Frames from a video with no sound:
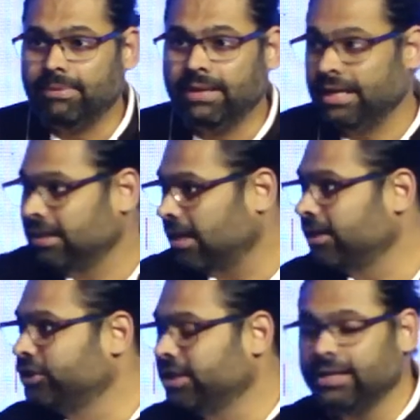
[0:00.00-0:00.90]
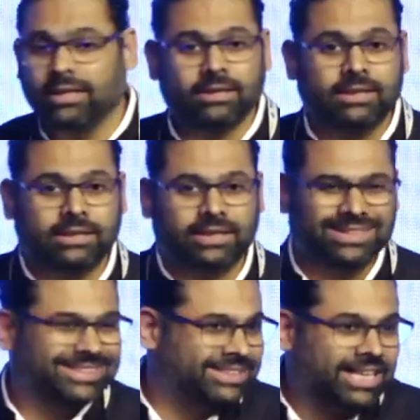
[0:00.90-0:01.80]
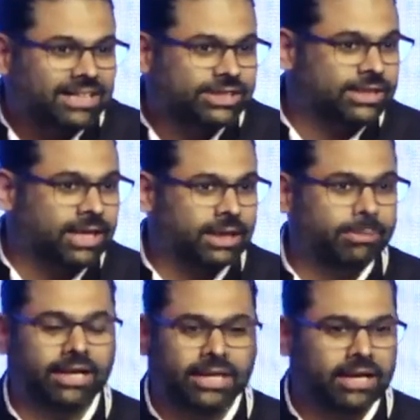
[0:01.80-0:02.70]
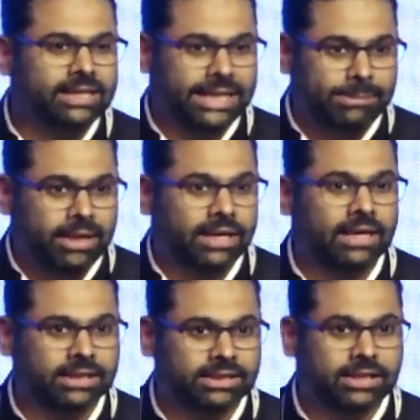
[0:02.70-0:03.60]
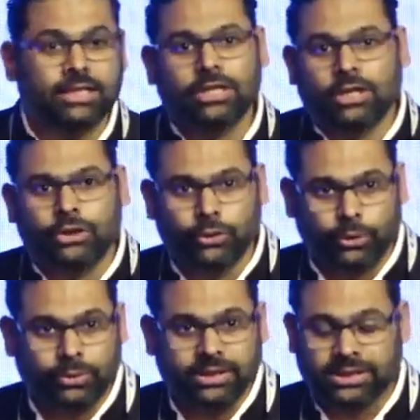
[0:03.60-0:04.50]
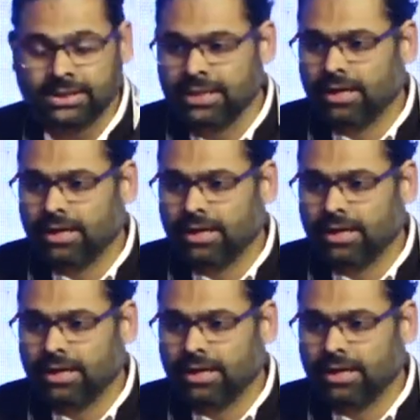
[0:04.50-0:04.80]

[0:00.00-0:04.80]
encouraging a young startup and a young team like us to do this.